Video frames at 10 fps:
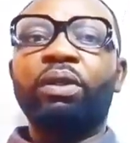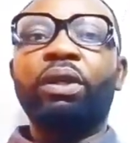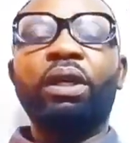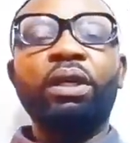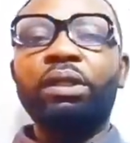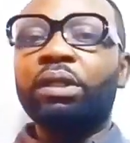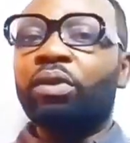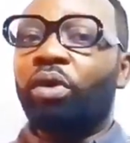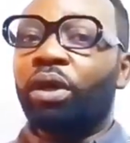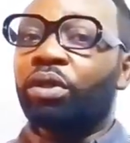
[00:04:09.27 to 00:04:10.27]
is
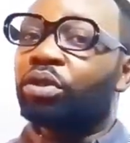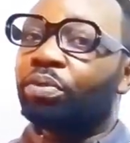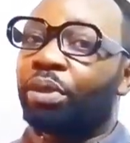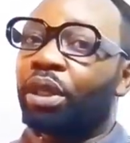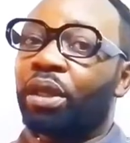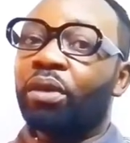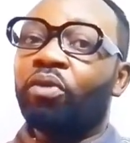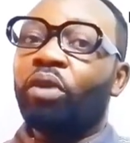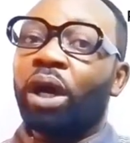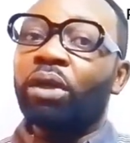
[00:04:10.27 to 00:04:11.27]
going to be
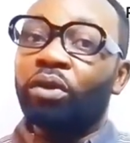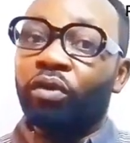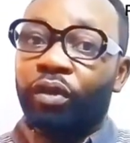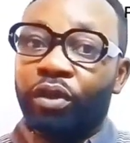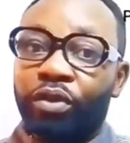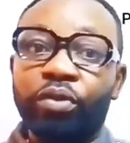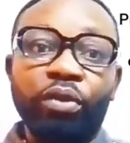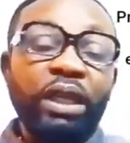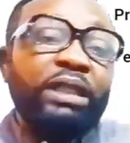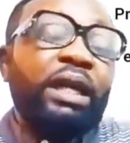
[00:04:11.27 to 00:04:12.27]
1/2.
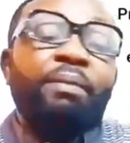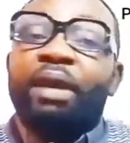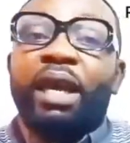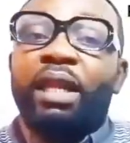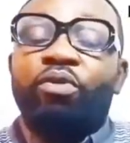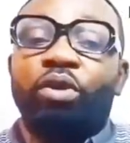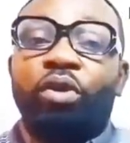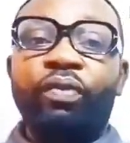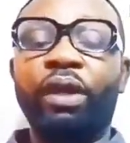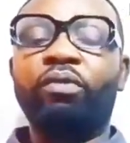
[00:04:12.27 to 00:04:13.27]
It can be any one
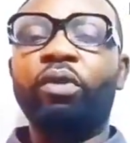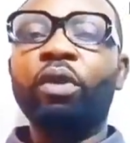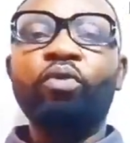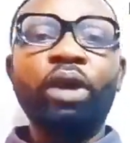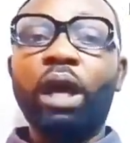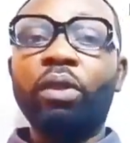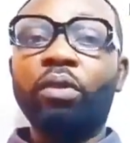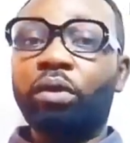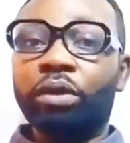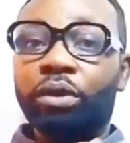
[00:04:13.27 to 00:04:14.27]
of them. We are
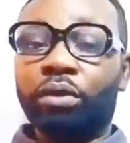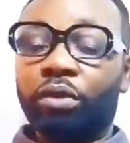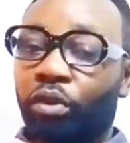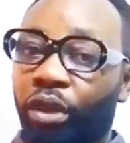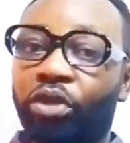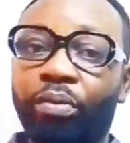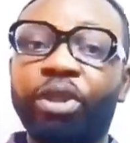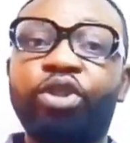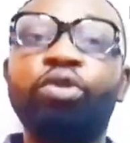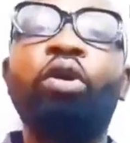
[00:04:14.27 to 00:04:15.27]
not going to be
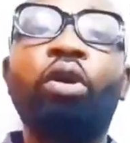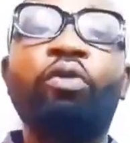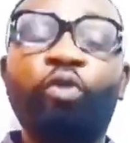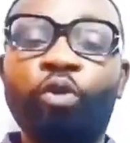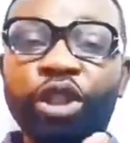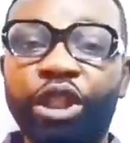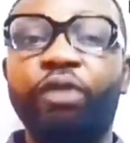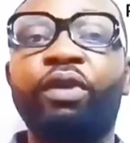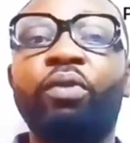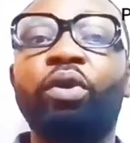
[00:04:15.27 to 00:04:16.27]
sure of
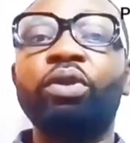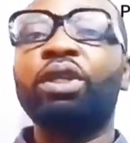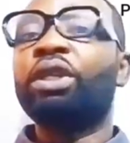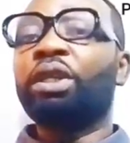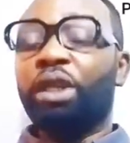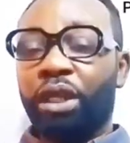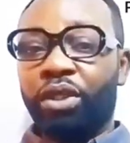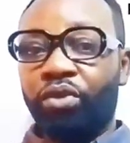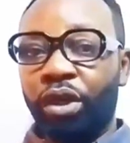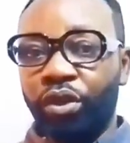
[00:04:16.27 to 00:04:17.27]
whichever one is
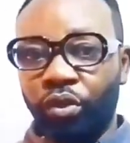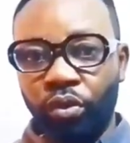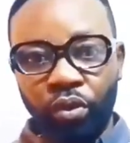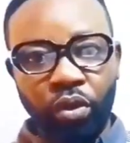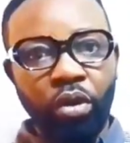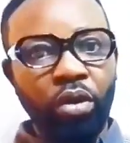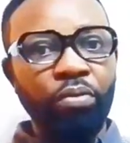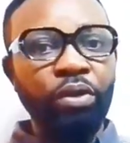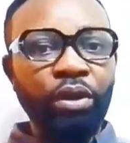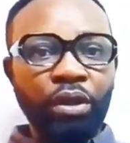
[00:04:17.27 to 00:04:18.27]
going to
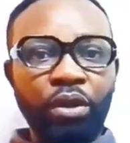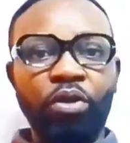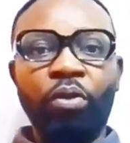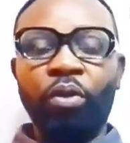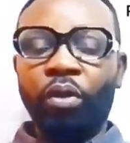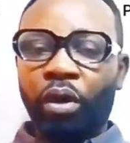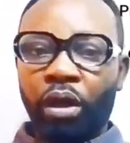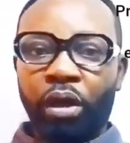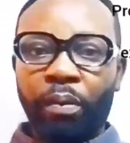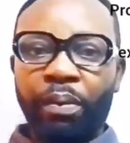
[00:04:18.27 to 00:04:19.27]
come into
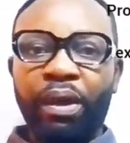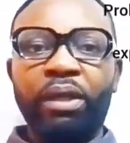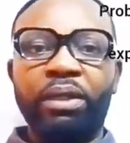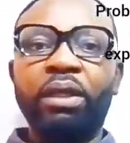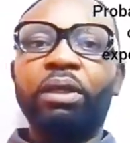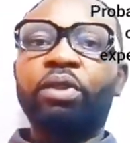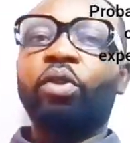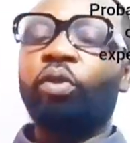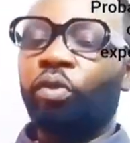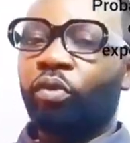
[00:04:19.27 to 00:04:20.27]
pass.
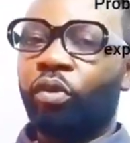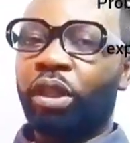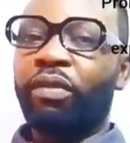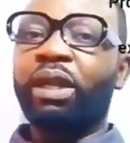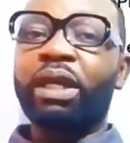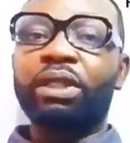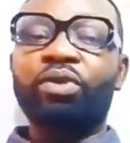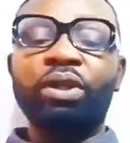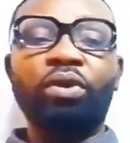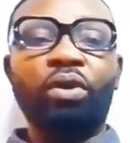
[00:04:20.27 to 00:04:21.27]
So whatever that is
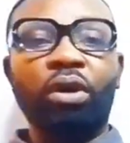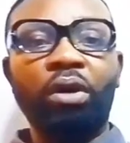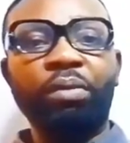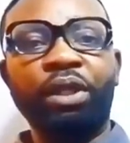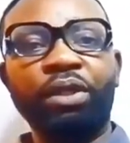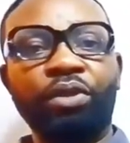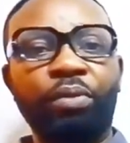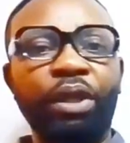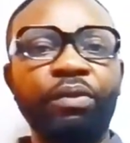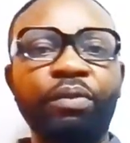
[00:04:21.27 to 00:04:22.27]
going to come into
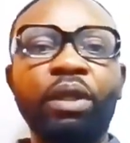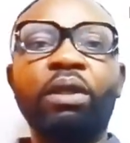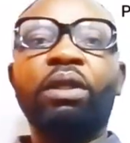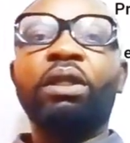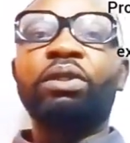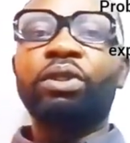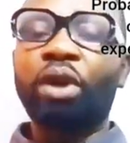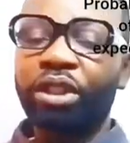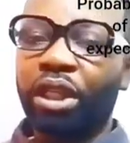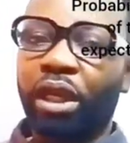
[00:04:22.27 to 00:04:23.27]
being, the
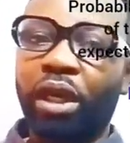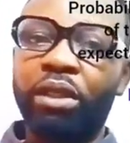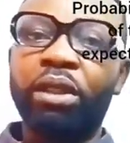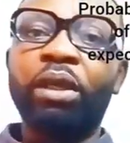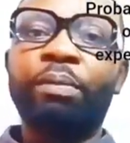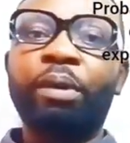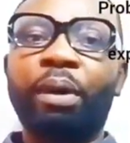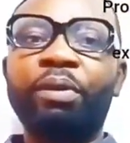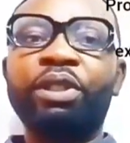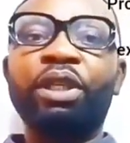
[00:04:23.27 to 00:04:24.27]
such an
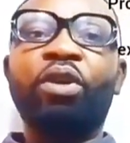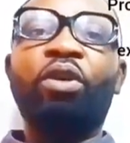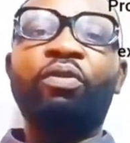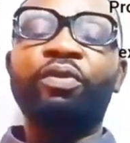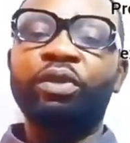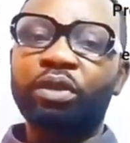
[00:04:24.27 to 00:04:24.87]
probability of